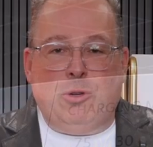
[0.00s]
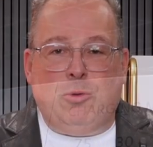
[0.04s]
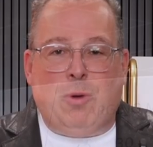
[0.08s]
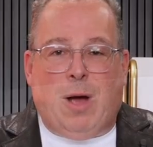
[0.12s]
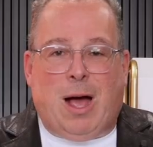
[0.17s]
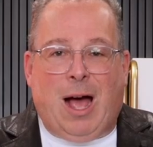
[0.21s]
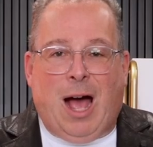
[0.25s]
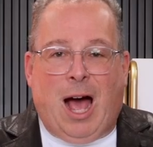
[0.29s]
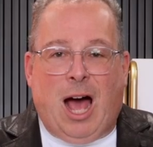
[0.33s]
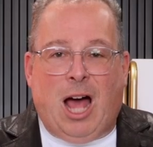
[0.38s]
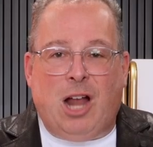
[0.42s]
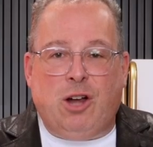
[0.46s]

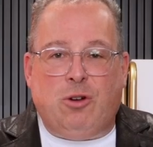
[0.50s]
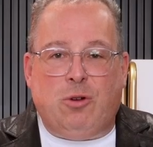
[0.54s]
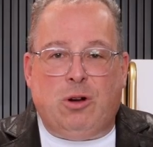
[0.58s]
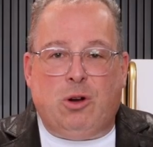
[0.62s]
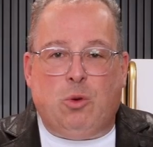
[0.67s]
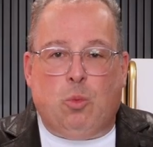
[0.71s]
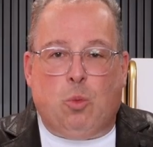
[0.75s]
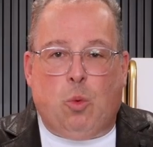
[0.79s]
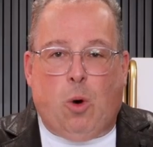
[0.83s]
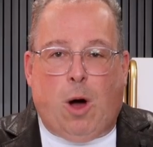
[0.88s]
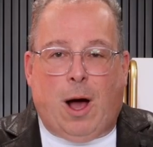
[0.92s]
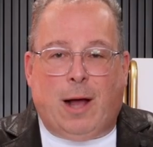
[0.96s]

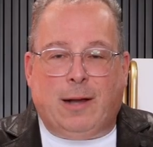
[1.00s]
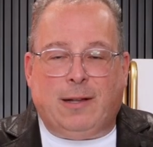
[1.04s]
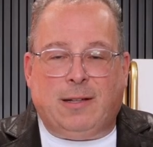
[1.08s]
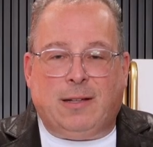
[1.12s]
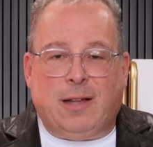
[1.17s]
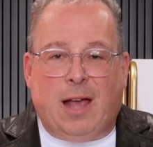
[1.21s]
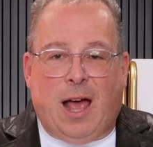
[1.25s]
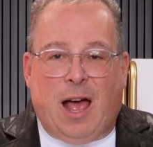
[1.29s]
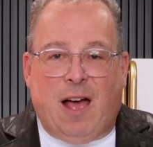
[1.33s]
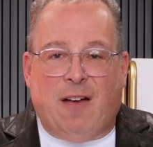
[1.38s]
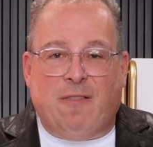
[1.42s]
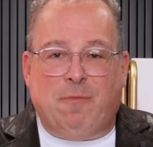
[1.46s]
100
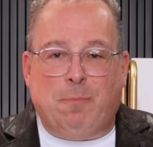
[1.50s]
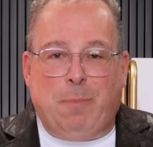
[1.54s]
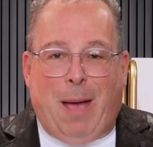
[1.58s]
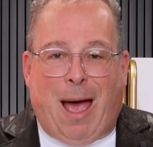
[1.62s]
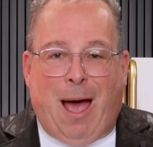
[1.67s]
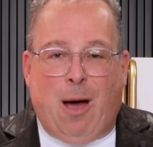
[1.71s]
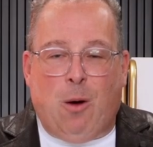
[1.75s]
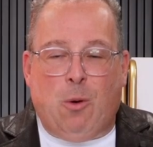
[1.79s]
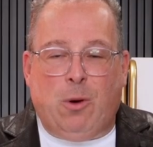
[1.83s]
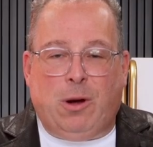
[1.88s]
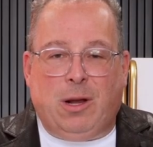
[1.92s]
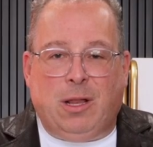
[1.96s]
watts of
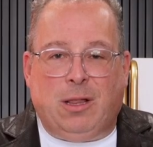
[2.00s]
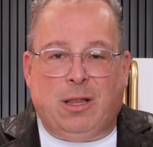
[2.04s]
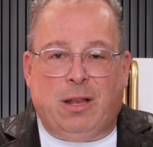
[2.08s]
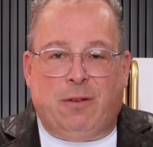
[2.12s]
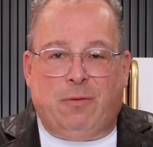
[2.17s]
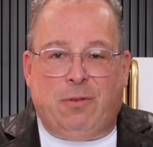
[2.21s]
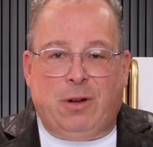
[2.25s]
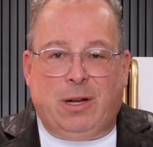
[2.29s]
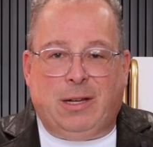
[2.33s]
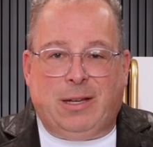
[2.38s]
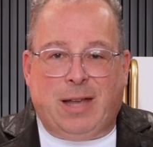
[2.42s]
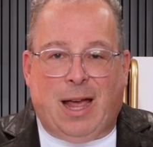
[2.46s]
power
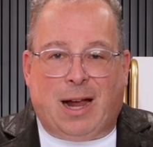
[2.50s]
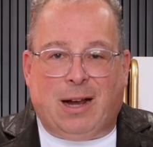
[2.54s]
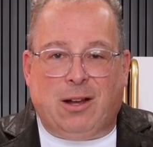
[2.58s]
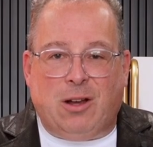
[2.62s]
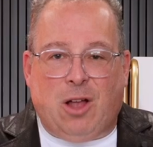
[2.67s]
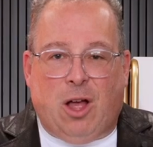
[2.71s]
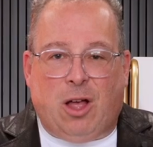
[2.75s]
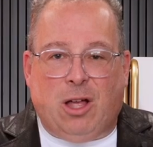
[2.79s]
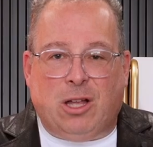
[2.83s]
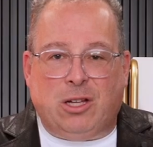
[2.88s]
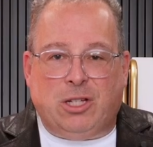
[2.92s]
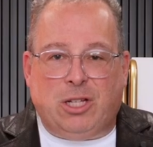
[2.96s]
delivery
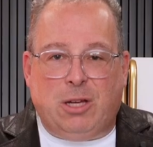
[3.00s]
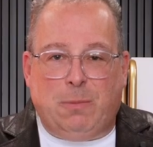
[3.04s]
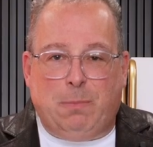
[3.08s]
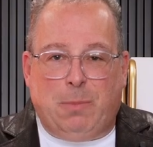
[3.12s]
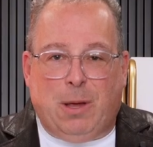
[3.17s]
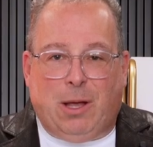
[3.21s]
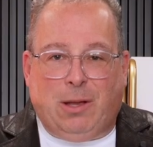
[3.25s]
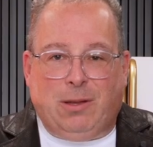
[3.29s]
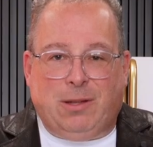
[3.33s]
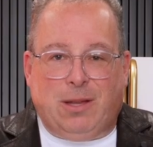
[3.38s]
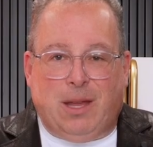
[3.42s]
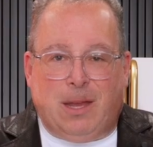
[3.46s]
technology
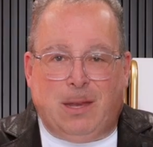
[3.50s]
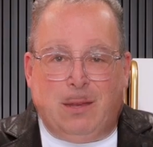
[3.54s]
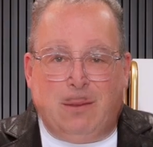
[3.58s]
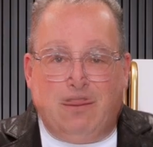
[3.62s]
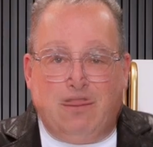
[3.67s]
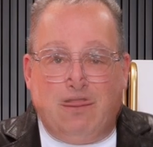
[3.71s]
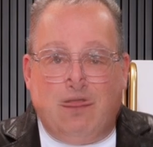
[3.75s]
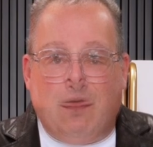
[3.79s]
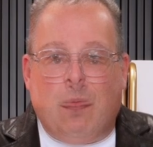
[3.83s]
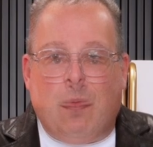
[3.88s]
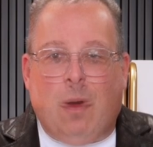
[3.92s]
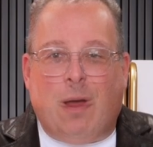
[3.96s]
built in,
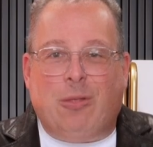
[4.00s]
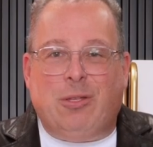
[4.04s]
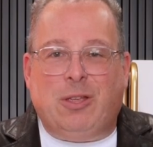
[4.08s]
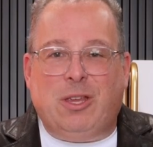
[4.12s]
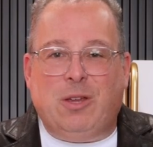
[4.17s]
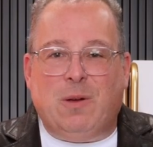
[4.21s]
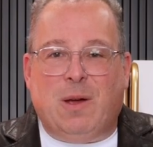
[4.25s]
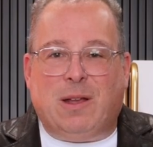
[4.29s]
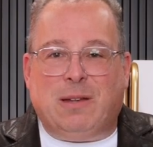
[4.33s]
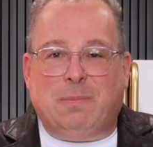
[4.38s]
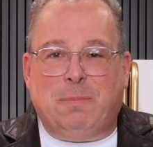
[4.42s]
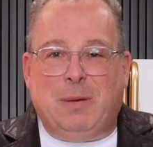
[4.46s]
while
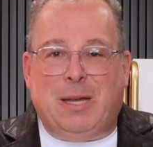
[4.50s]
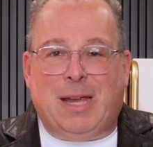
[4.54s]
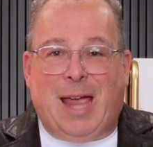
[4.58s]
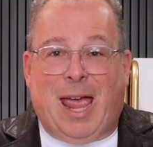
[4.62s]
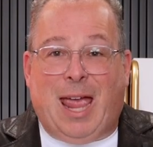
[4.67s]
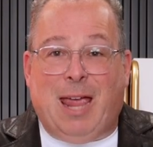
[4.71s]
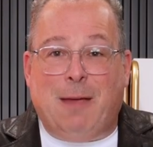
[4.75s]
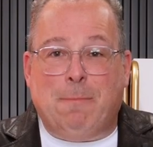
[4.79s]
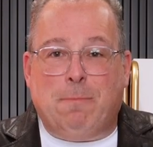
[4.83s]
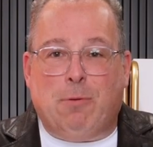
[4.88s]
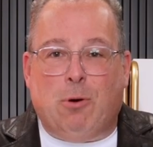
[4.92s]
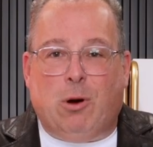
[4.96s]
the
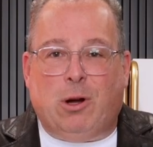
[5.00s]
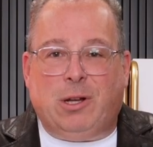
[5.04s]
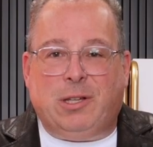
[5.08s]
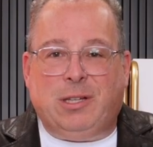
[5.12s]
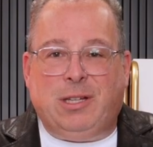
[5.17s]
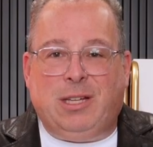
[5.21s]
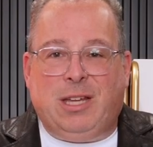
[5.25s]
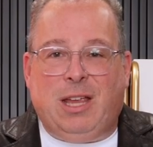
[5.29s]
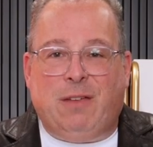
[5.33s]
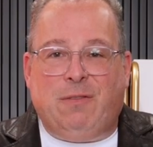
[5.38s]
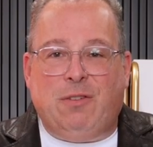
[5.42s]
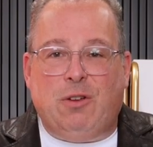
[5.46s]
USB-A
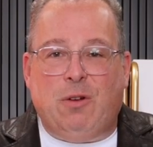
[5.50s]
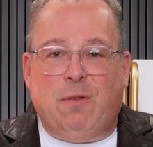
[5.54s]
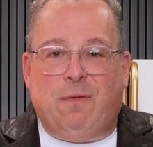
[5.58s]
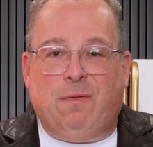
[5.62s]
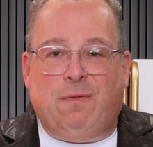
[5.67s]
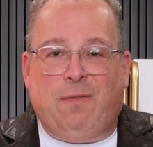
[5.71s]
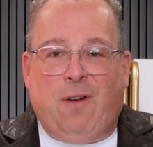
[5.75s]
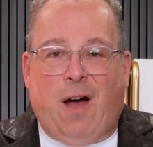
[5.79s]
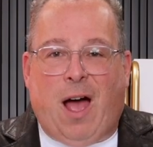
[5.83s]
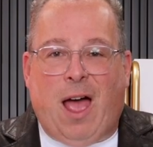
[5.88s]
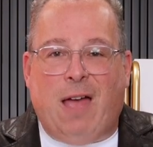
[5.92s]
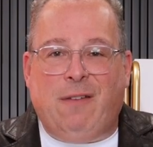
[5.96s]
ports give you
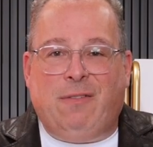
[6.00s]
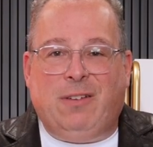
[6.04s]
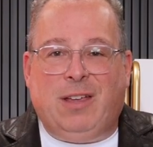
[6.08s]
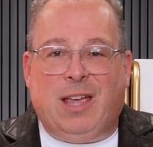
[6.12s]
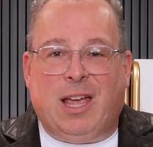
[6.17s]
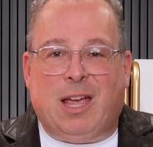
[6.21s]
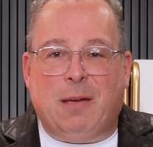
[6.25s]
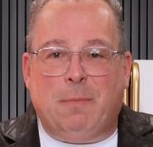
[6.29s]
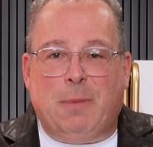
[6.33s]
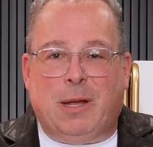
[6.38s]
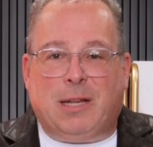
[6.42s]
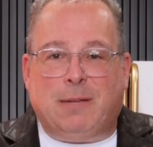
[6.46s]
5
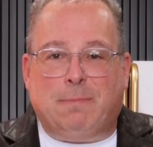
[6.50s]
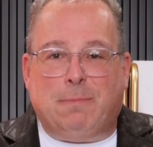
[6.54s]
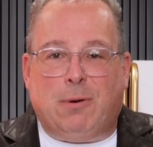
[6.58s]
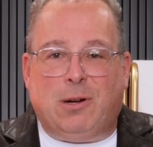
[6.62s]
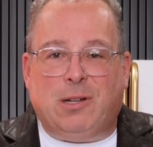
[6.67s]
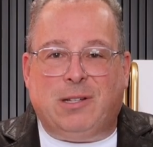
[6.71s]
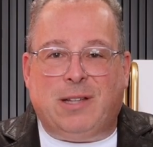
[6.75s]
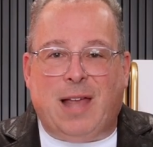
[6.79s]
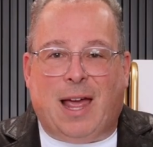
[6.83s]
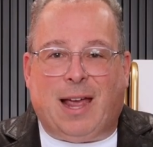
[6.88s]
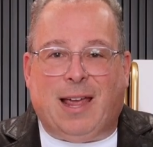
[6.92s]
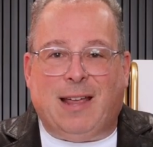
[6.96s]
gigabits
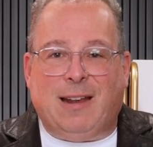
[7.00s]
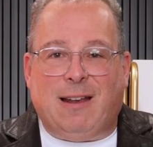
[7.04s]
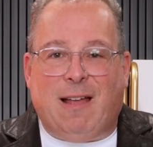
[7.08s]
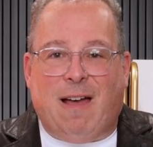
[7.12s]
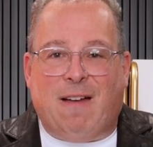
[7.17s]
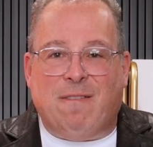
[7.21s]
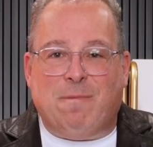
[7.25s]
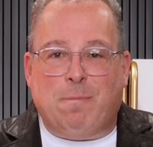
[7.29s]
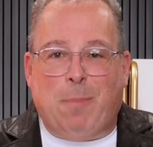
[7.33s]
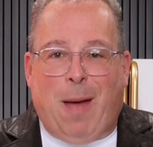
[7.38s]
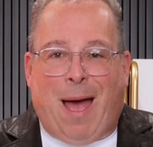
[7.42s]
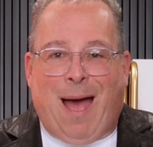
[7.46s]
per second
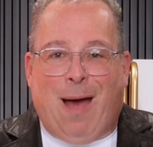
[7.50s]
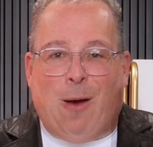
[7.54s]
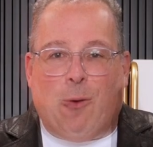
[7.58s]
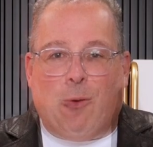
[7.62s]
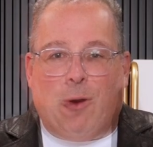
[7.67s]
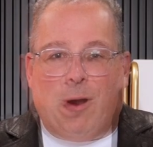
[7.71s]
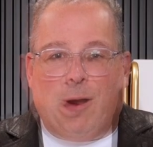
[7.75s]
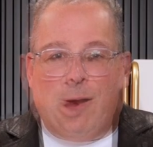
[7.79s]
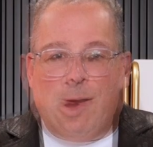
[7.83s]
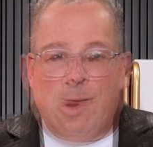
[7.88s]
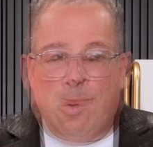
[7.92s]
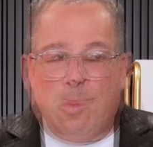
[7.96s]
of
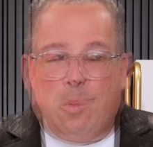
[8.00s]
power.